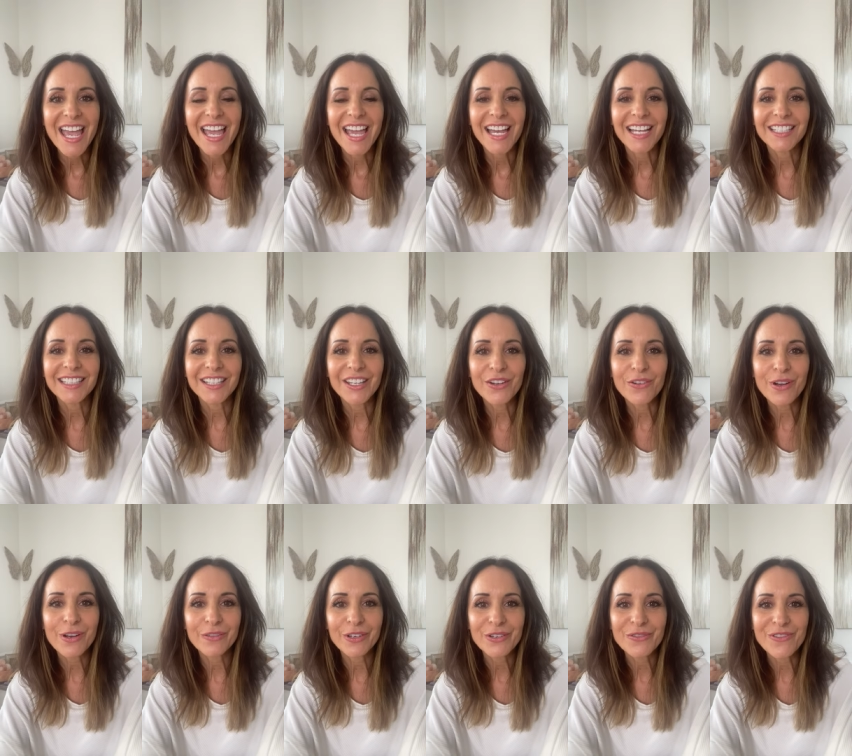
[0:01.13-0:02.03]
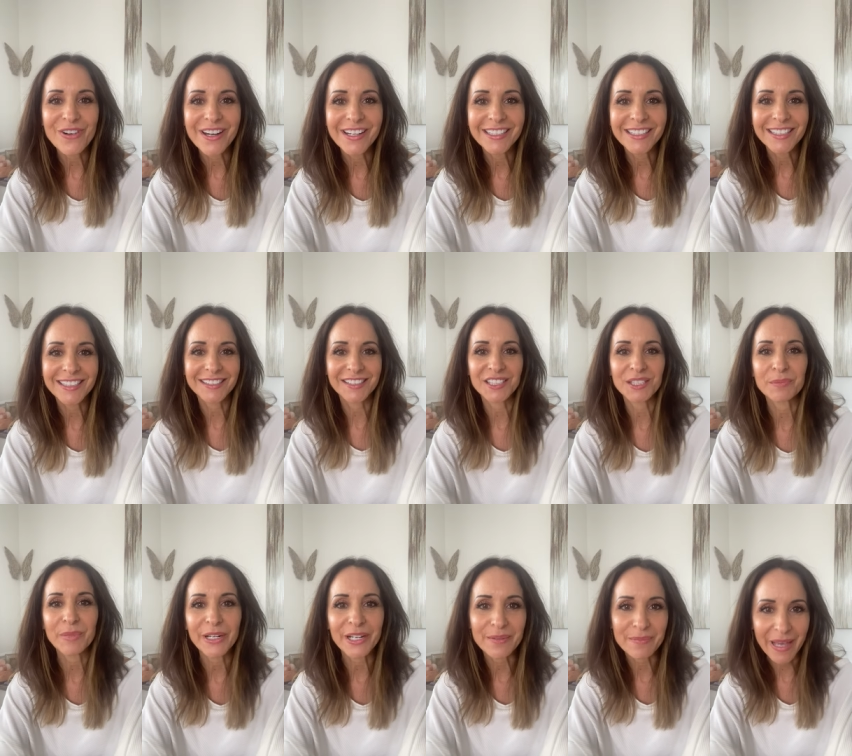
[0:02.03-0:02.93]
Hello everyone, this is
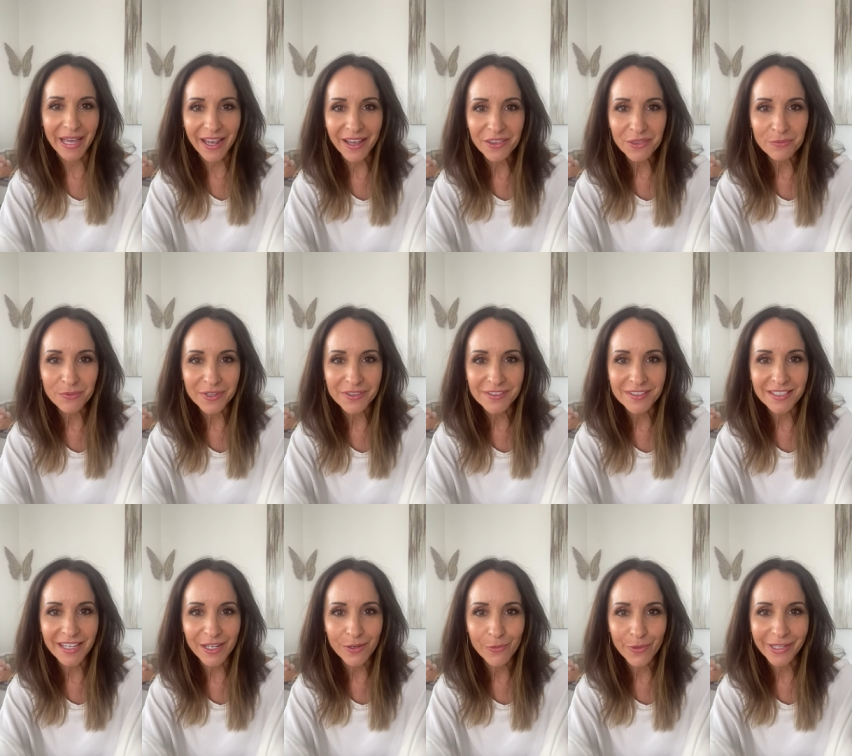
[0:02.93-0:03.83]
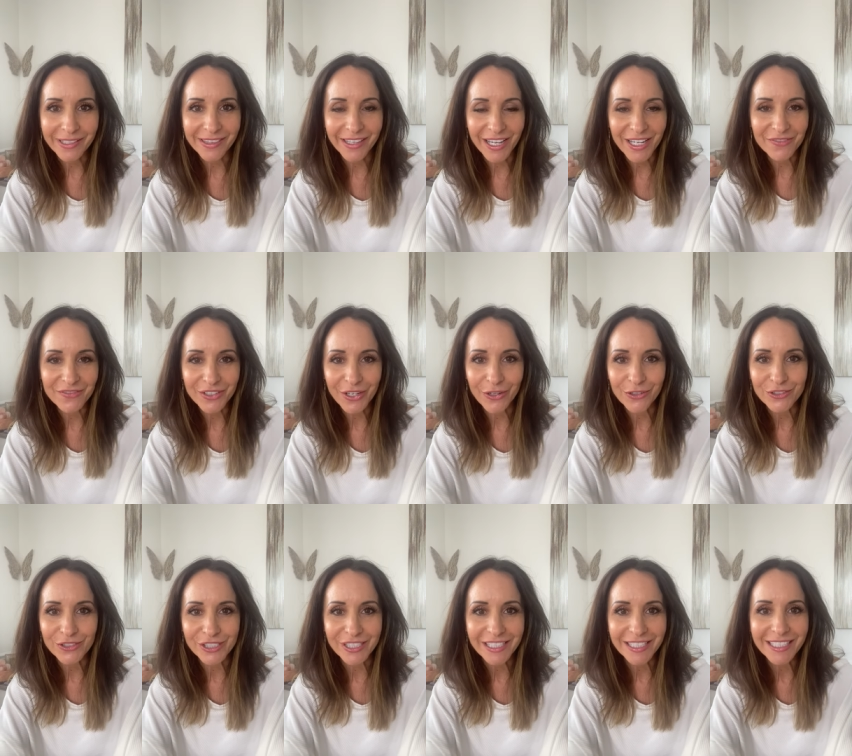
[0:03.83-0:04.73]
Mary Beth with Day One Life
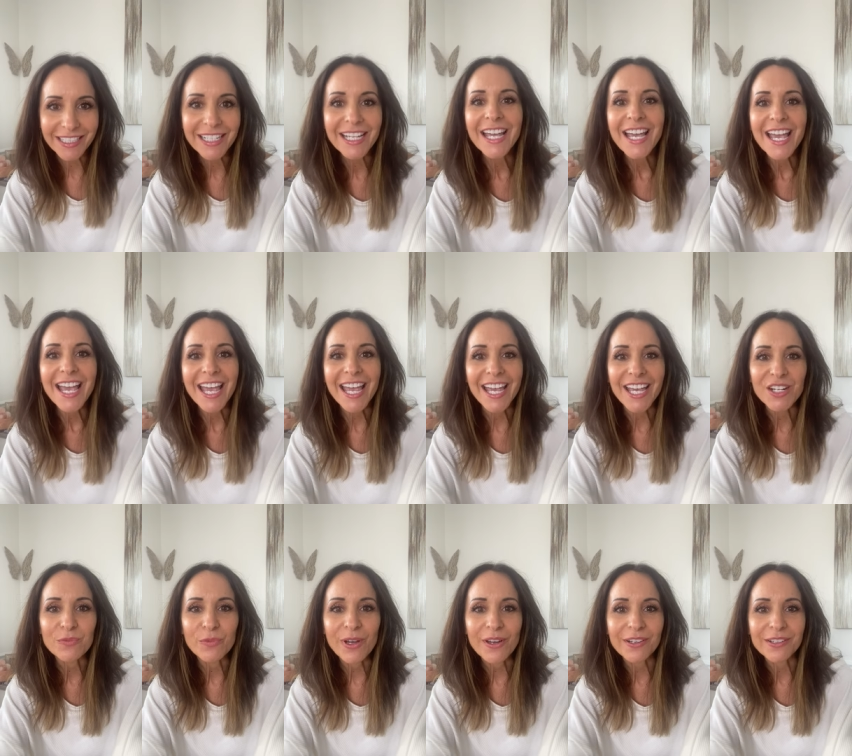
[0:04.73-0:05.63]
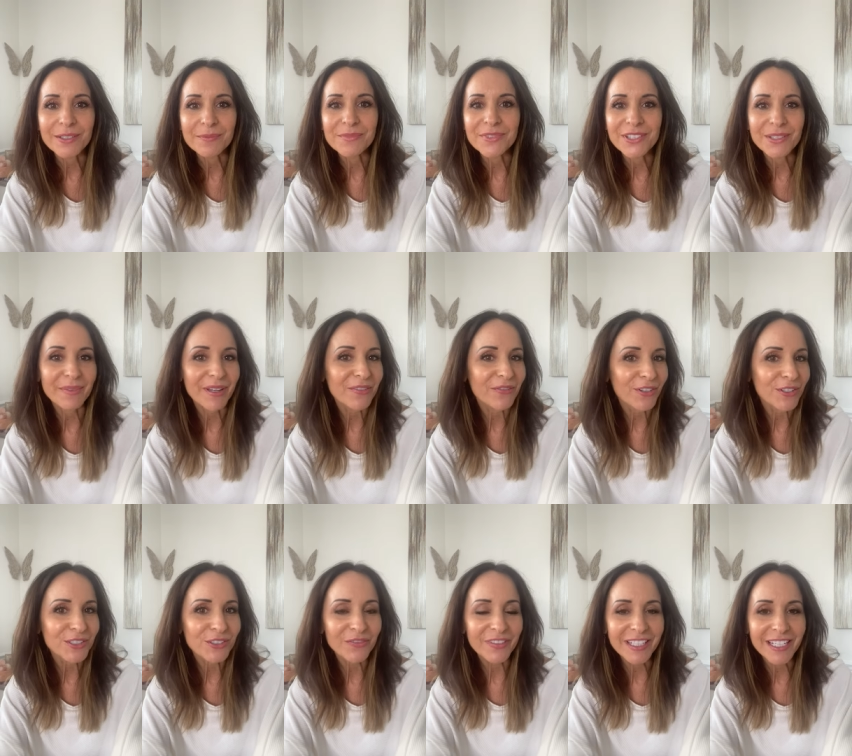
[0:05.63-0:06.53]
Coaching and welcome to my
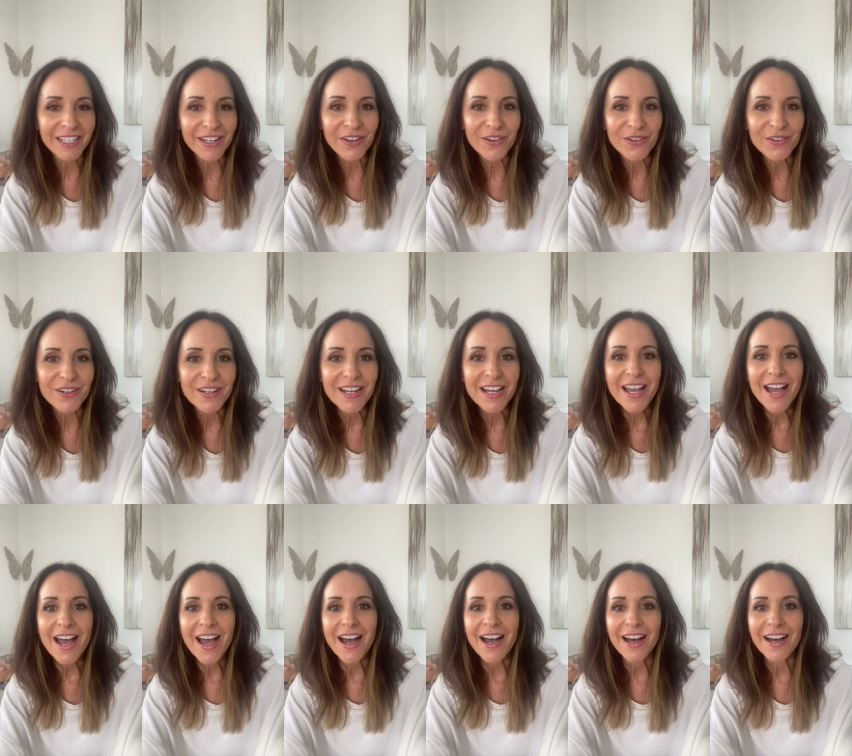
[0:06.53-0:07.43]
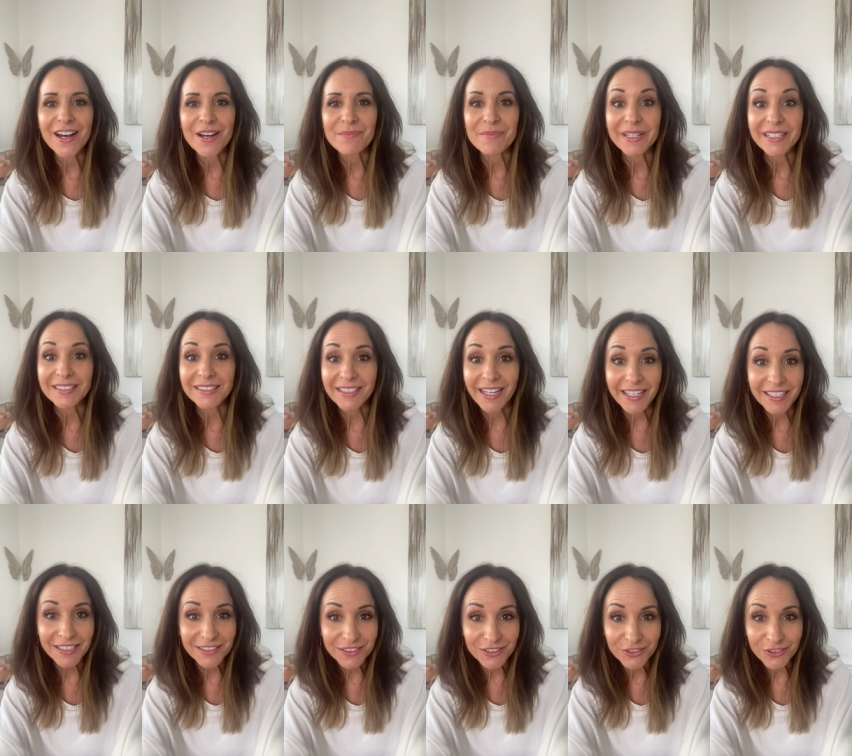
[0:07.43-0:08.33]
first video. I'm
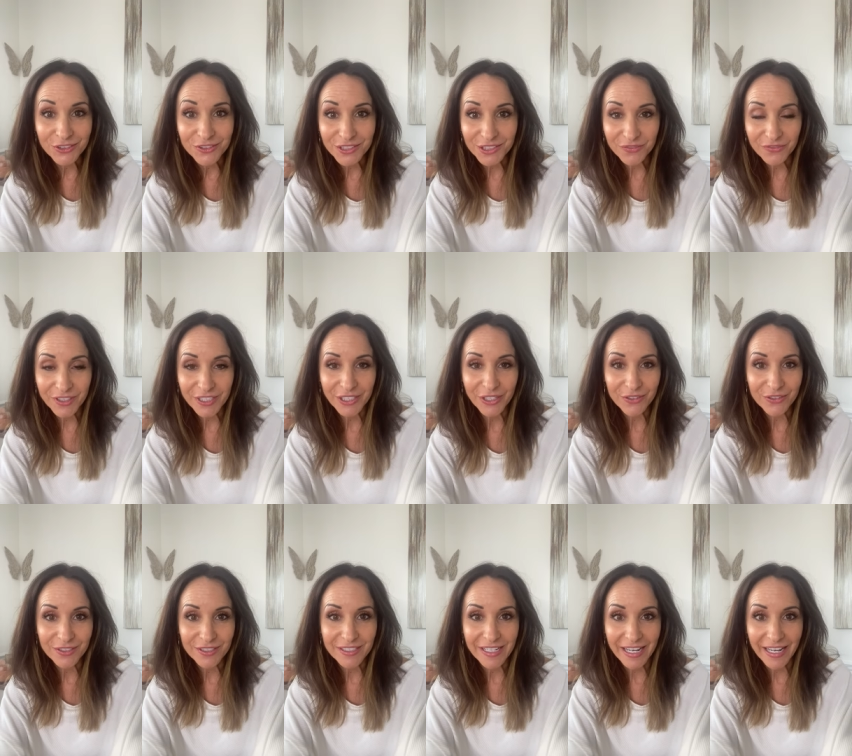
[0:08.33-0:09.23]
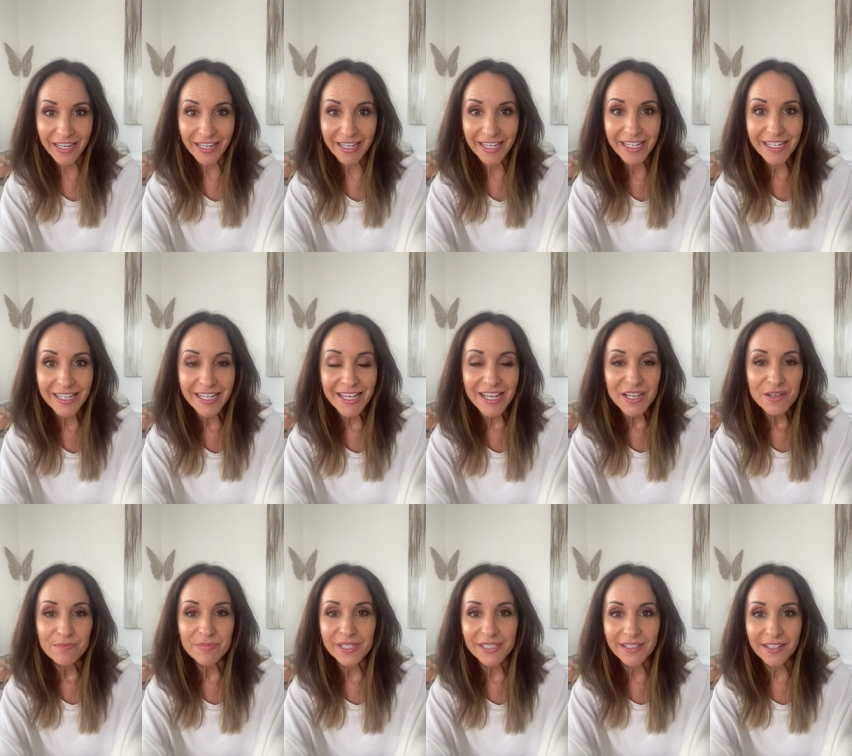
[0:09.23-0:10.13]
excited to do this video today
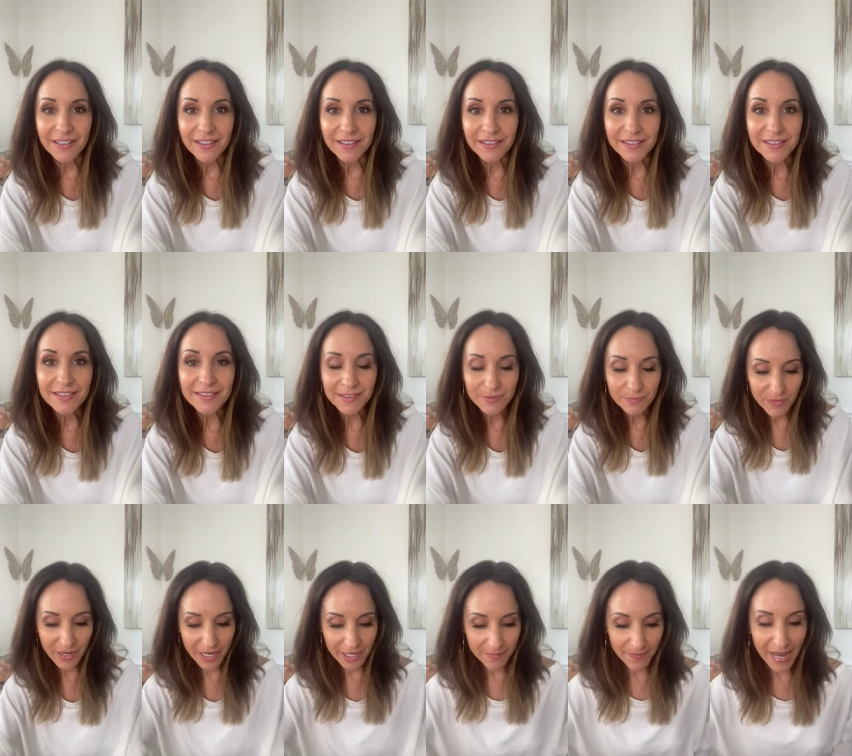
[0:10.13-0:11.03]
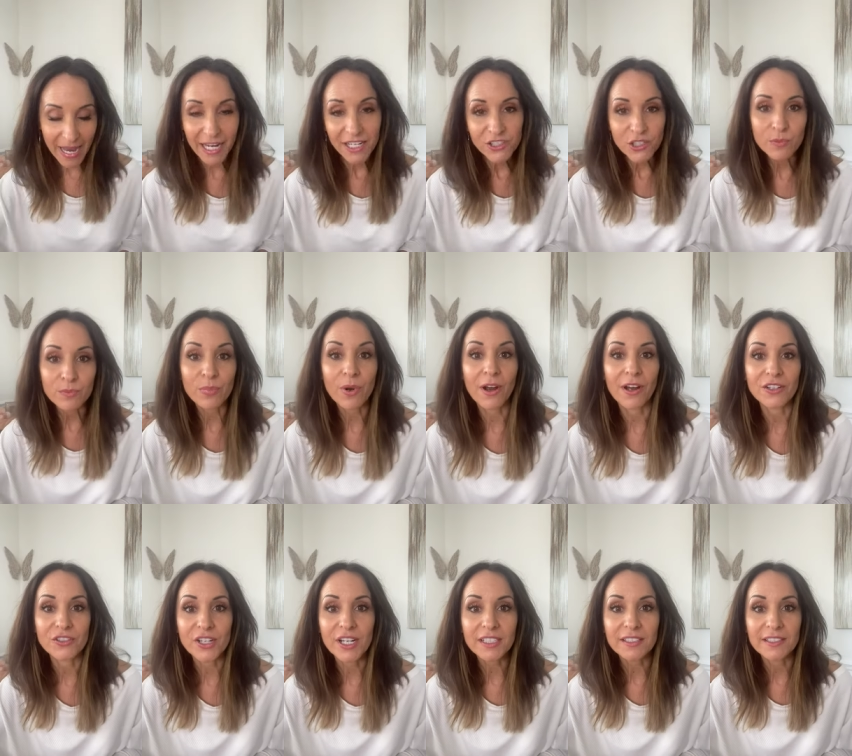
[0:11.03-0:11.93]
because my passion
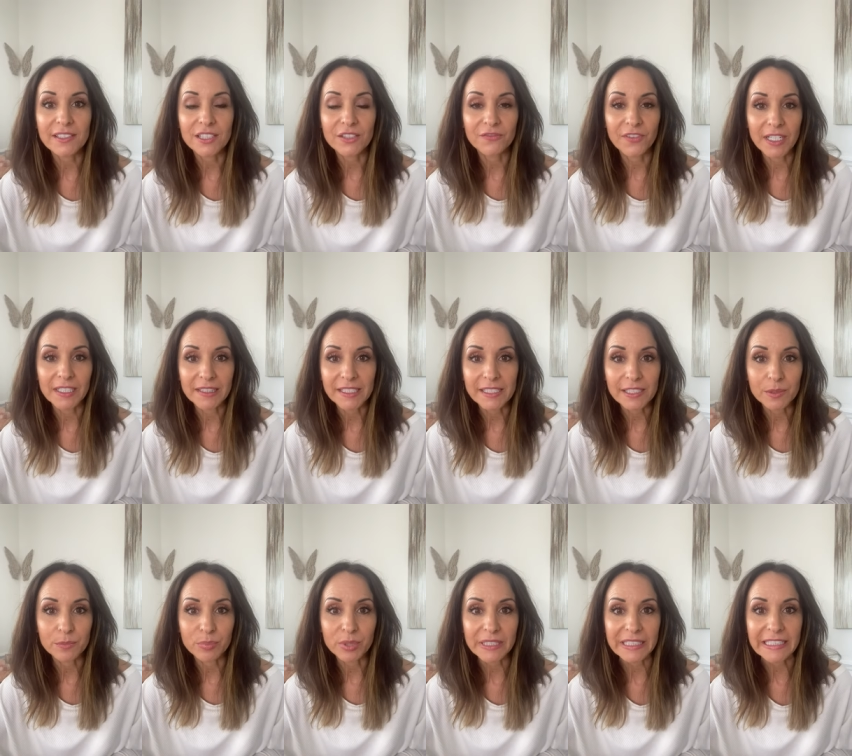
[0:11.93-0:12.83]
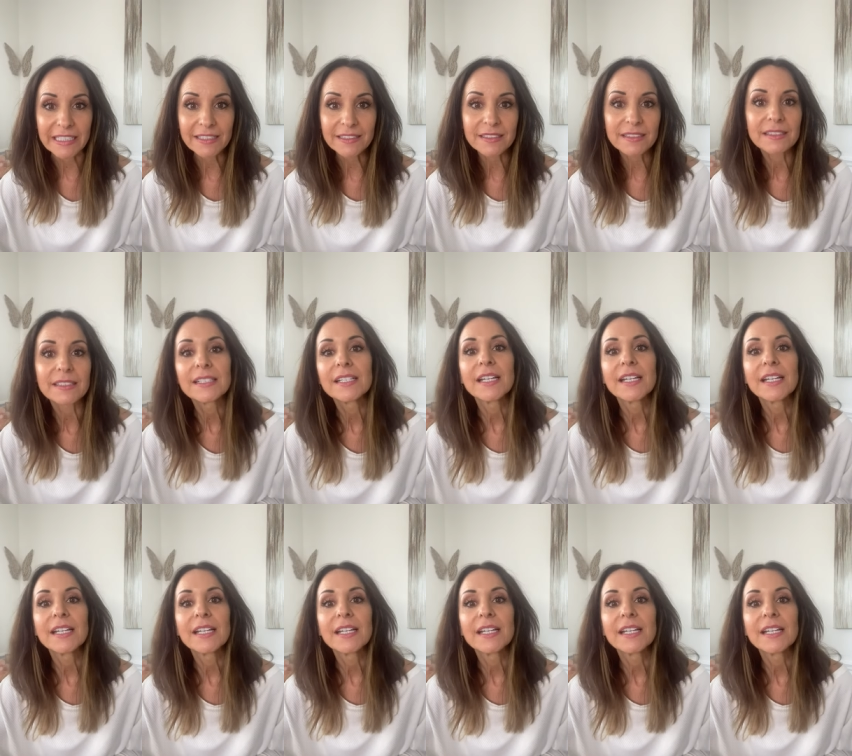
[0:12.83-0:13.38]
project is finally complete.